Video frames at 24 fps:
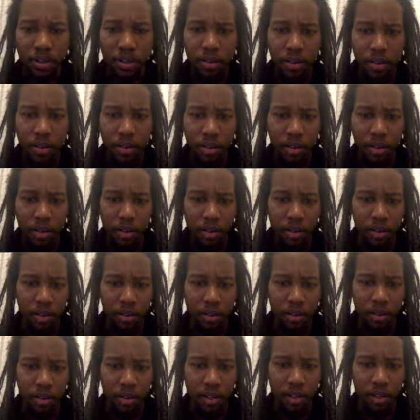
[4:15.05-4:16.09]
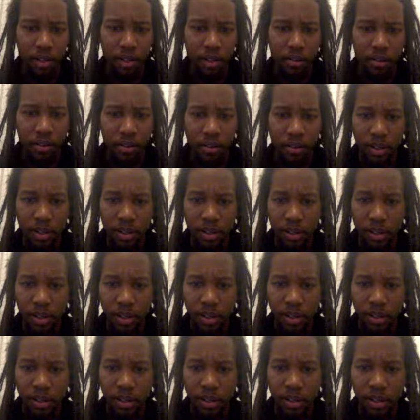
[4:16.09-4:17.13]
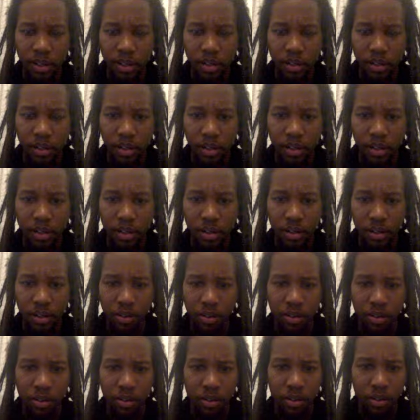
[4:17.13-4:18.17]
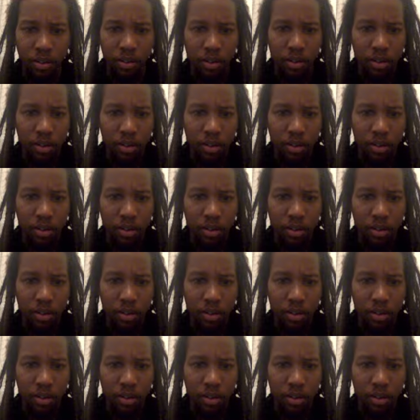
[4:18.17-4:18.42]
on a WSS secure